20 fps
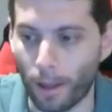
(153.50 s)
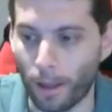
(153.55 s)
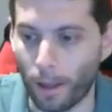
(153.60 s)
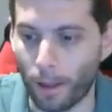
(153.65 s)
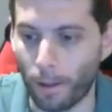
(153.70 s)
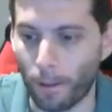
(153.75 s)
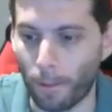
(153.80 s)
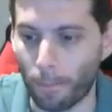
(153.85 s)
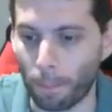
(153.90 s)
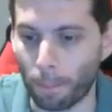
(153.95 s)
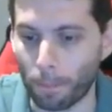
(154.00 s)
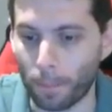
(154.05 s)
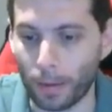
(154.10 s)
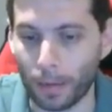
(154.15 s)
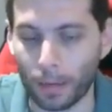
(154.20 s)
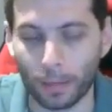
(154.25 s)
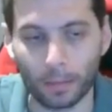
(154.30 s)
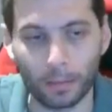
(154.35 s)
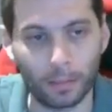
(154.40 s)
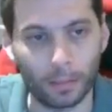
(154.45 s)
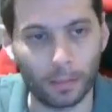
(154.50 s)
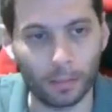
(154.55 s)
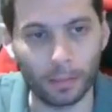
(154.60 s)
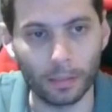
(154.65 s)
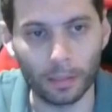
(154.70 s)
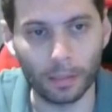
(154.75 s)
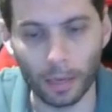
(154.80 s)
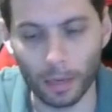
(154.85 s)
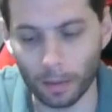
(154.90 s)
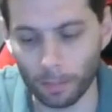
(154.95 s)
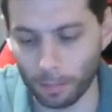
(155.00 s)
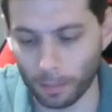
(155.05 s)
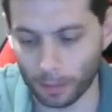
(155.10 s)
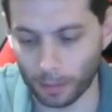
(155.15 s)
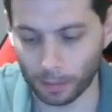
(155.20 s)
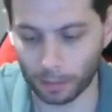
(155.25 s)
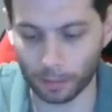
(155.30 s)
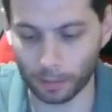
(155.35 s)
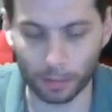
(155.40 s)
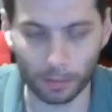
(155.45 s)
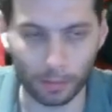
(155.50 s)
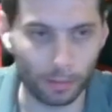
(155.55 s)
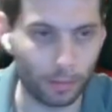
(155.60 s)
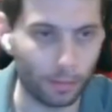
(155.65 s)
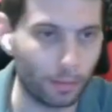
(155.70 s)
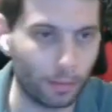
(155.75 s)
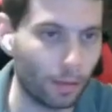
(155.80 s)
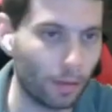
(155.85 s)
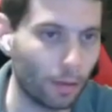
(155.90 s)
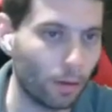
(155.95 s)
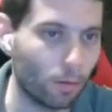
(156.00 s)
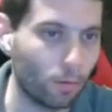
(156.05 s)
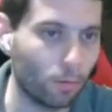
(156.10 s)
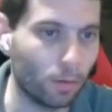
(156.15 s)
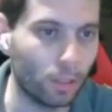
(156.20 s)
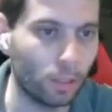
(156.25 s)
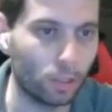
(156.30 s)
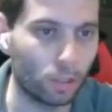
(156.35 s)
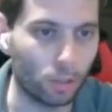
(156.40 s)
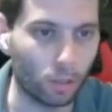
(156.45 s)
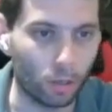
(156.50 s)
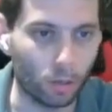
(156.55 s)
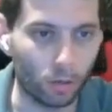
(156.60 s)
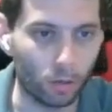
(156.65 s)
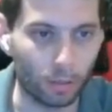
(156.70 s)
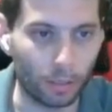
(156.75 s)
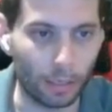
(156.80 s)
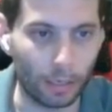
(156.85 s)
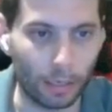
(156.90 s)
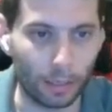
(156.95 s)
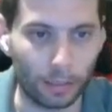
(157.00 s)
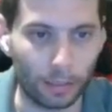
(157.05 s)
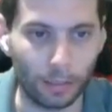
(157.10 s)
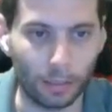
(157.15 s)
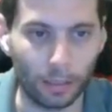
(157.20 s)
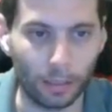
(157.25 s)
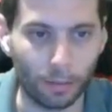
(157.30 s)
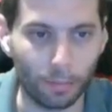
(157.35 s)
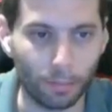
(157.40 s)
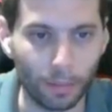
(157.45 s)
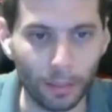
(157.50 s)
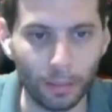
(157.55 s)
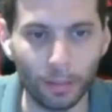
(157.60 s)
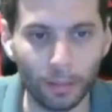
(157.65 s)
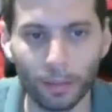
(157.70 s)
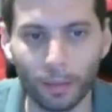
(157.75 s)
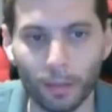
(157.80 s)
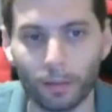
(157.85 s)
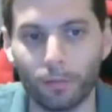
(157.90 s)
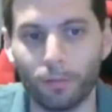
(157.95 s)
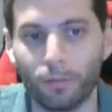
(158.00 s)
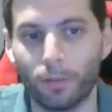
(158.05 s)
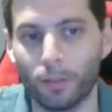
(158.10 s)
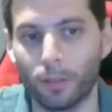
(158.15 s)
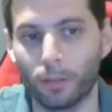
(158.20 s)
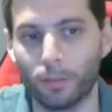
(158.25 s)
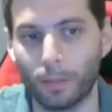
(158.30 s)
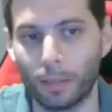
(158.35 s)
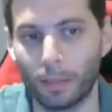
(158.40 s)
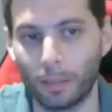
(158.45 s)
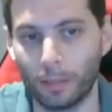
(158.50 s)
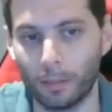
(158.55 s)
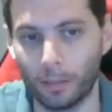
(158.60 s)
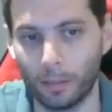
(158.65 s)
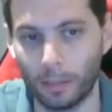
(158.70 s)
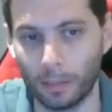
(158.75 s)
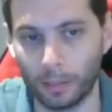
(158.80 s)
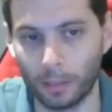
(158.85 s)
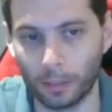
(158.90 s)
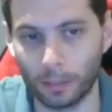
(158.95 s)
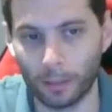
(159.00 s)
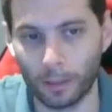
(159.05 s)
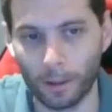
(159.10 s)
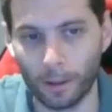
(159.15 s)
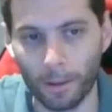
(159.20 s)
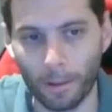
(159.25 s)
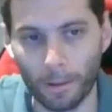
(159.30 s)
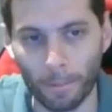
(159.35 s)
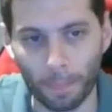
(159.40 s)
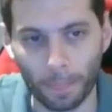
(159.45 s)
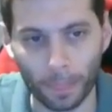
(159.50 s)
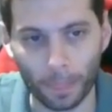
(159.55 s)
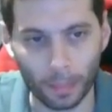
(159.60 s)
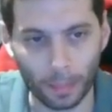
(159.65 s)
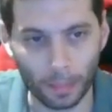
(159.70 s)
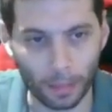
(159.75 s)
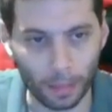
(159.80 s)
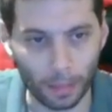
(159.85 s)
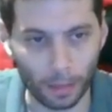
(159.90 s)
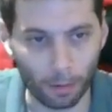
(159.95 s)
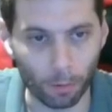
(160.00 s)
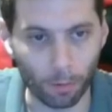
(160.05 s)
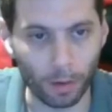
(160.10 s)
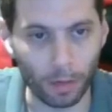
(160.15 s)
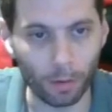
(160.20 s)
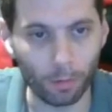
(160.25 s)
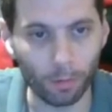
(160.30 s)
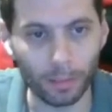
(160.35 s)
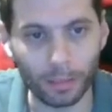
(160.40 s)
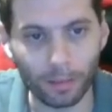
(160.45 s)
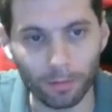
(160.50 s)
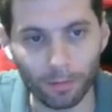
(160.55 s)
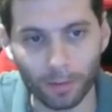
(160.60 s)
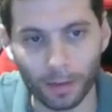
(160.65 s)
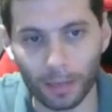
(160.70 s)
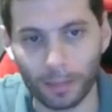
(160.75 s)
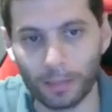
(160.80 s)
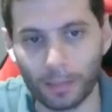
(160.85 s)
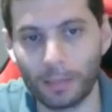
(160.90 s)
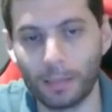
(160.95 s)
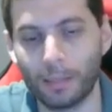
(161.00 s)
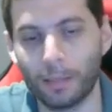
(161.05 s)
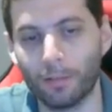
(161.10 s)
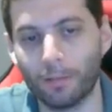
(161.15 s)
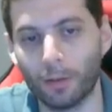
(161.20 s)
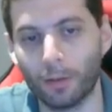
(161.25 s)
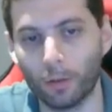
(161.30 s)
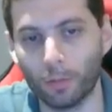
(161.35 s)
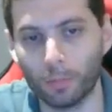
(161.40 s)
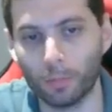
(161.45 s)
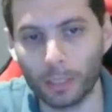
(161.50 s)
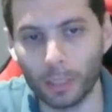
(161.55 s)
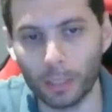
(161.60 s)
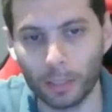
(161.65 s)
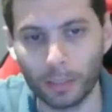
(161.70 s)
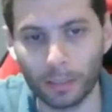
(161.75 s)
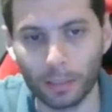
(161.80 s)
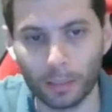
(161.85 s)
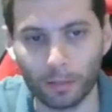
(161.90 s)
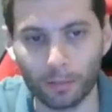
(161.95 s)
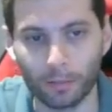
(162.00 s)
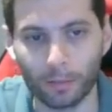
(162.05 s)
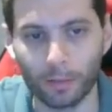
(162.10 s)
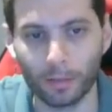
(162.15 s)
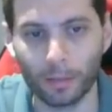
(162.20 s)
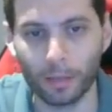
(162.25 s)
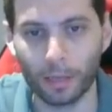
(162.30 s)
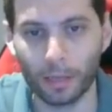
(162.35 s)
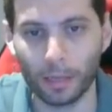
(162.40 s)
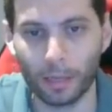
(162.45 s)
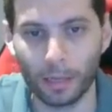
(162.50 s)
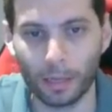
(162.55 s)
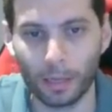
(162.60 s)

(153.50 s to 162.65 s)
But as it happens, we show that in meta-reinforcement learning, the way we define the CVAR objective,